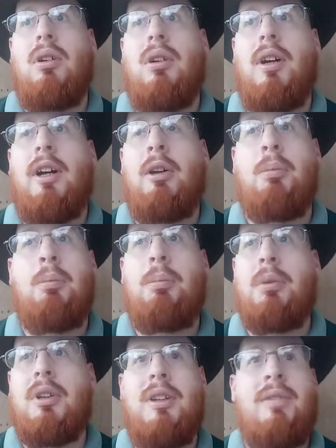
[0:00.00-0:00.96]
I don't
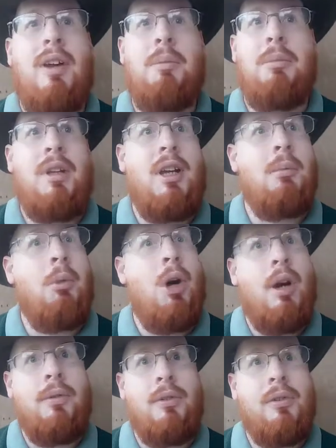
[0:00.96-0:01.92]
believe MTM
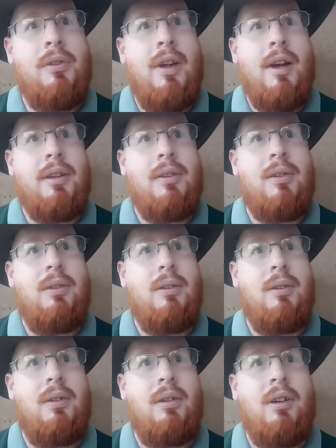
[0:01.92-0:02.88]
offers that.
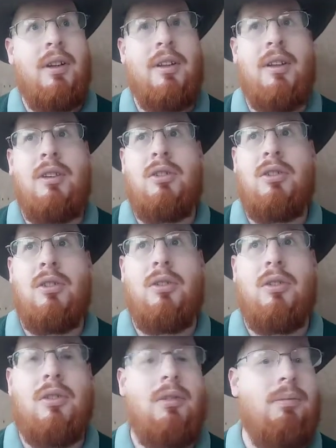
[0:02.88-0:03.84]
I think it's
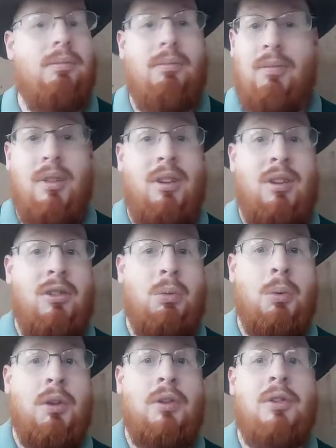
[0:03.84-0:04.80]
just this
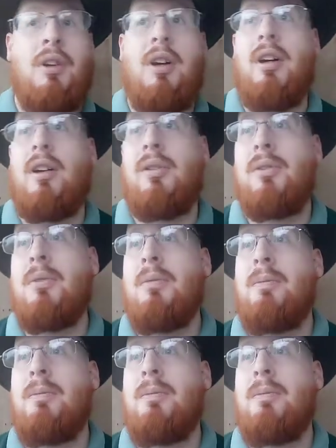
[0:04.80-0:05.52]
one size.